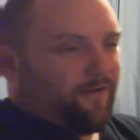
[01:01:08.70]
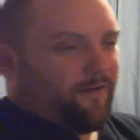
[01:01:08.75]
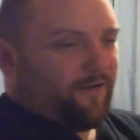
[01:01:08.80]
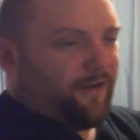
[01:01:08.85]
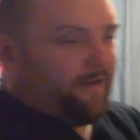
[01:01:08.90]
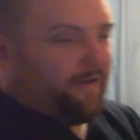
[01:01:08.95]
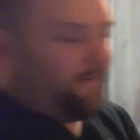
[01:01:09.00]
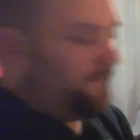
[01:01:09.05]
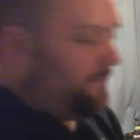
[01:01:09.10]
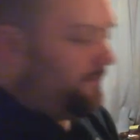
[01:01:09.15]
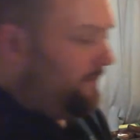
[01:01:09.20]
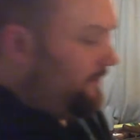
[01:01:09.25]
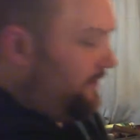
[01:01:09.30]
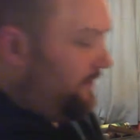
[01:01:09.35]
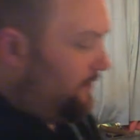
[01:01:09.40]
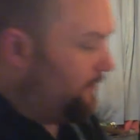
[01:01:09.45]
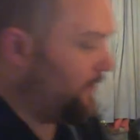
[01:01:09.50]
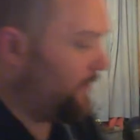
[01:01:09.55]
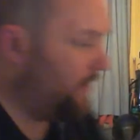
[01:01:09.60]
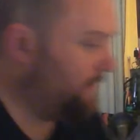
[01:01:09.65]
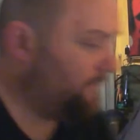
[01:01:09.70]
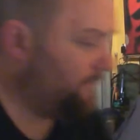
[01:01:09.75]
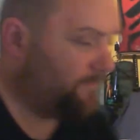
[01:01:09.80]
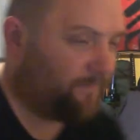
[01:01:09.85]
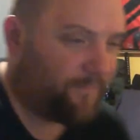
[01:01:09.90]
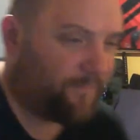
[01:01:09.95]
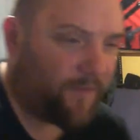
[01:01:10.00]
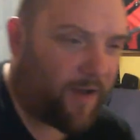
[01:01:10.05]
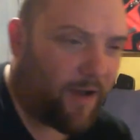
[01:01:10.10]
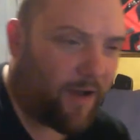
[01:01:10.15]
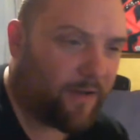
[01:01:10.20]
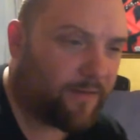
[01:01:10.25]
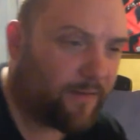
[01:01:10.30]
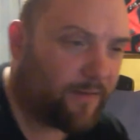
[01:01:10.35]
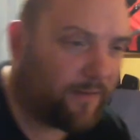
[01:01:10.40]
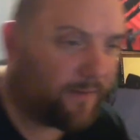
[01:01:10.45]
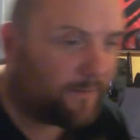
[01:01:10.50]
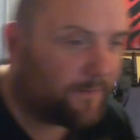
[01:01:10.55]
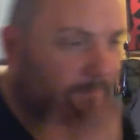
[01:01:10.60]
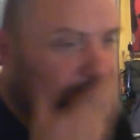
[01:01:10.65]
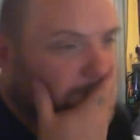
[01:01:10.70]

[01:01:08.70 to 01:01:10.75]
on it, one fastener.